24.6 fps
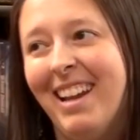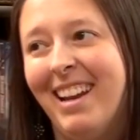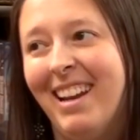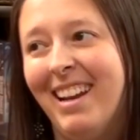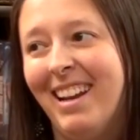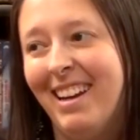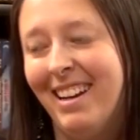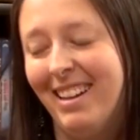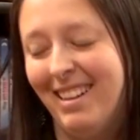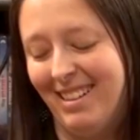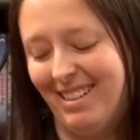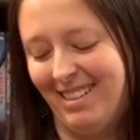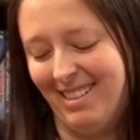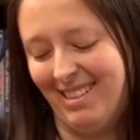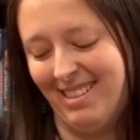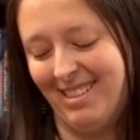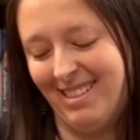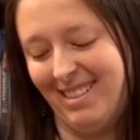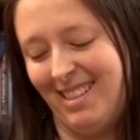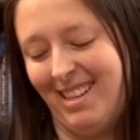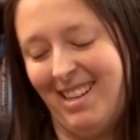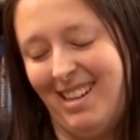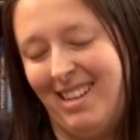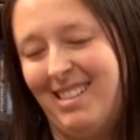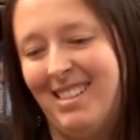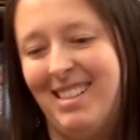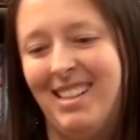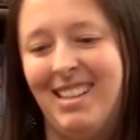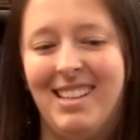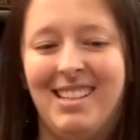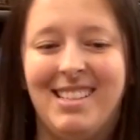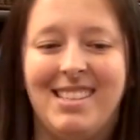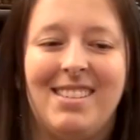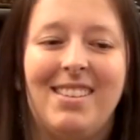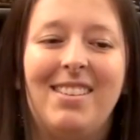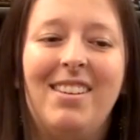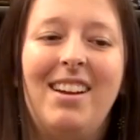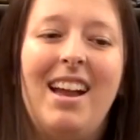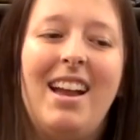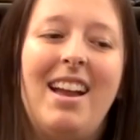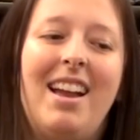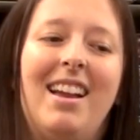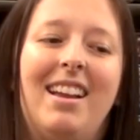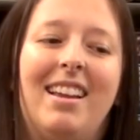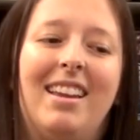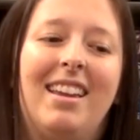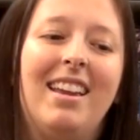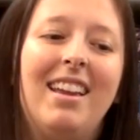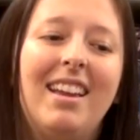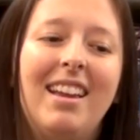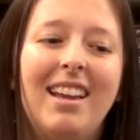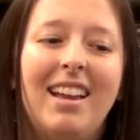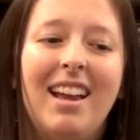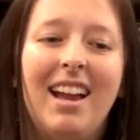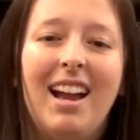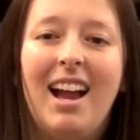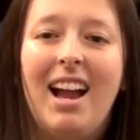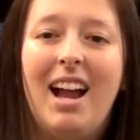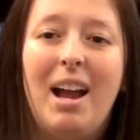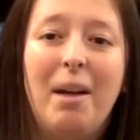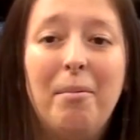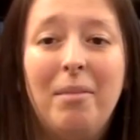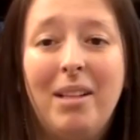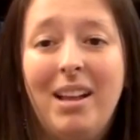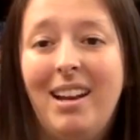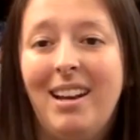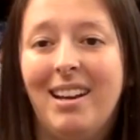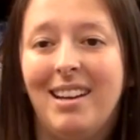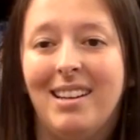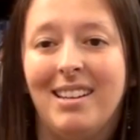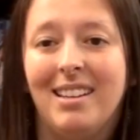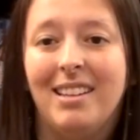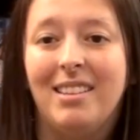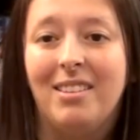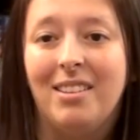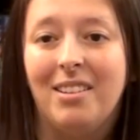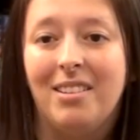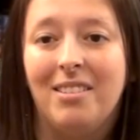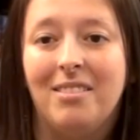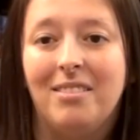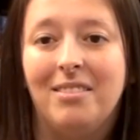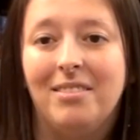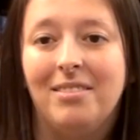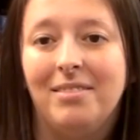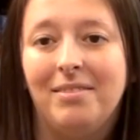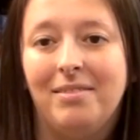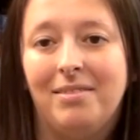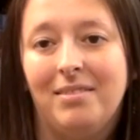And I did. So I'm glad I did, though.